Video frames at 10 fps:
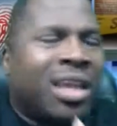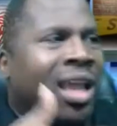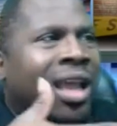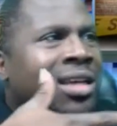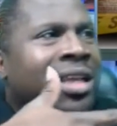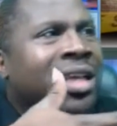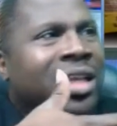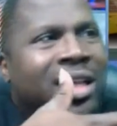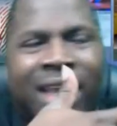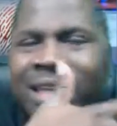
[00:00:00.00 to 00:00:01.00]
and
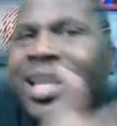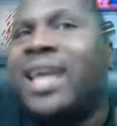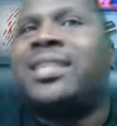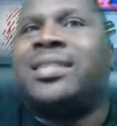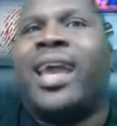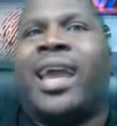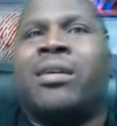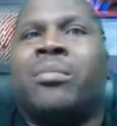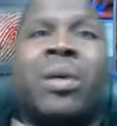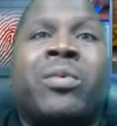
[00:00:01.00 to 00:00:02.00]
that's
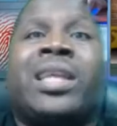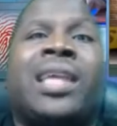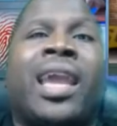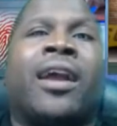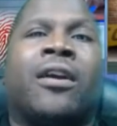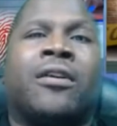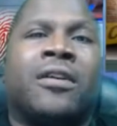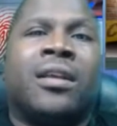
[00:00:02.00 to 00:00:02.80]
that. But we care.